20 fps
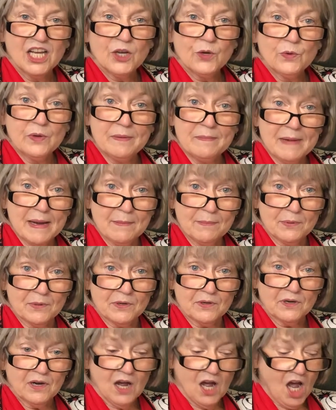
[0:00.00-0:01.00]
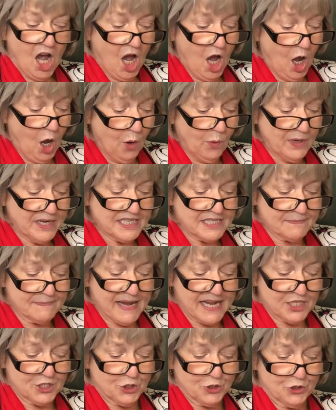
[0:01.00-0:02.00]
Remember, always
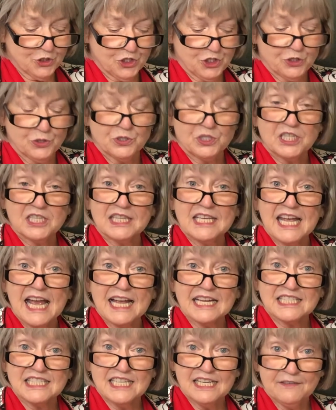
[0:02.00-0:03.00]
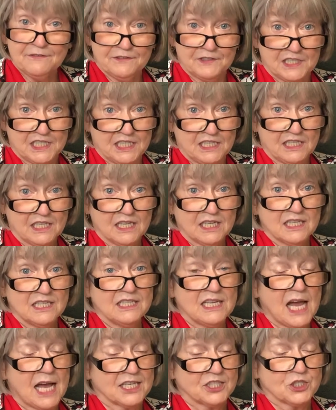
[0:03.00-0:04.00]
match your shoe to the activity,
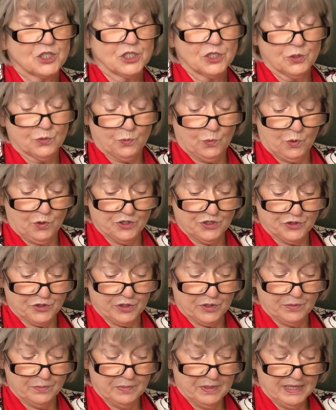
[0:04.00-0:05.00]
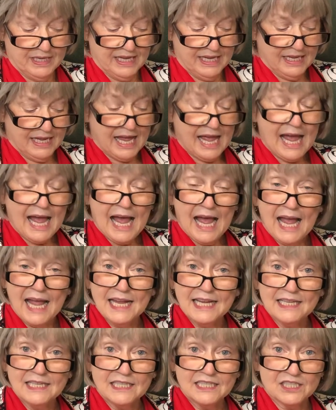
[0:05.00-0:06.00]
not to your wardrobe.
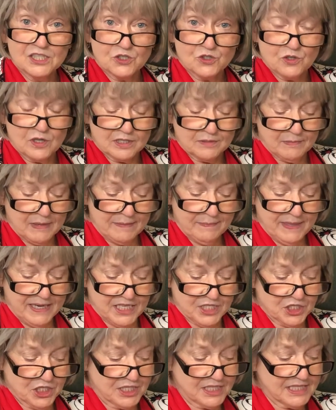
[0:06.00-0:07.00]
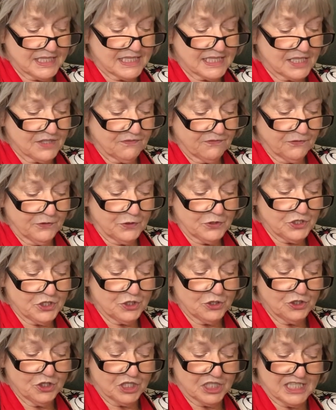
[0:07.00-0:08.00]
I instruct my patients that first
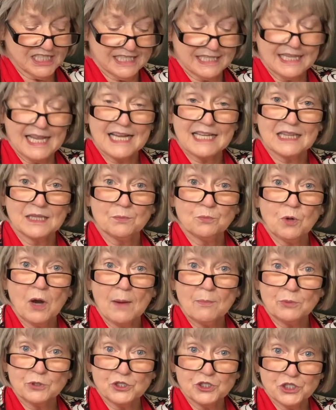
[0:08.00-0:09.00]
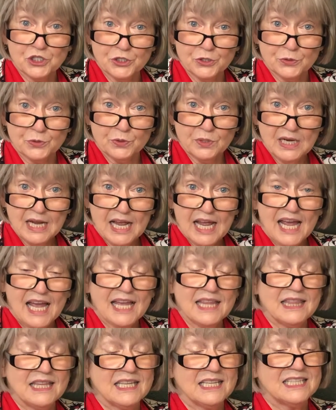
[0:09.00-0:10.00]
you should select the proper shoe
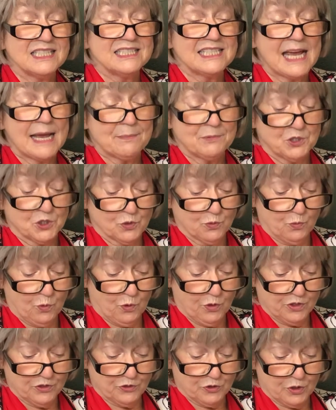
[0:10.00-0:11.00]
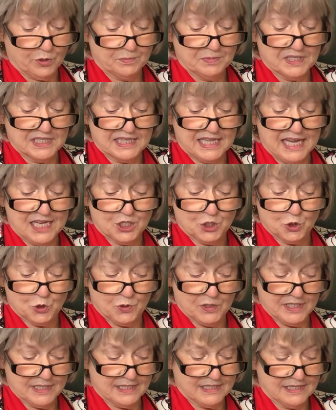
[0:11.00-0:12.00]
and then adapt your wardrobe to that
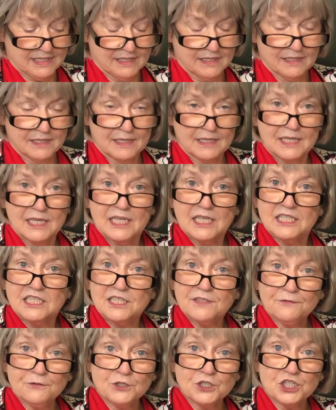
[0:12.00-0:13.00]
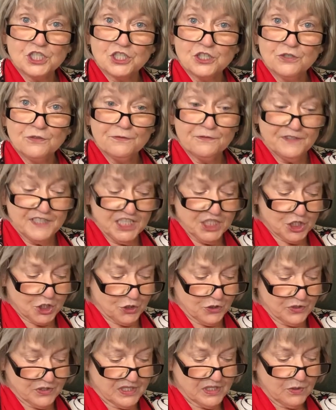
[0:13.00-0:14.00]
choice. Different shoe
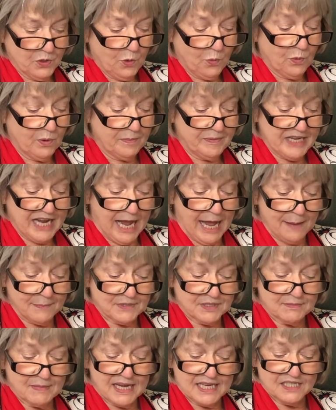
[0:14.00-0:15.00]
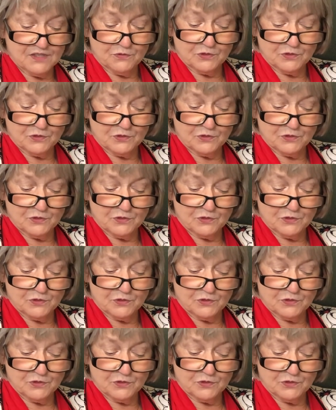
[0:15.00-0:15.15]
features will be optimized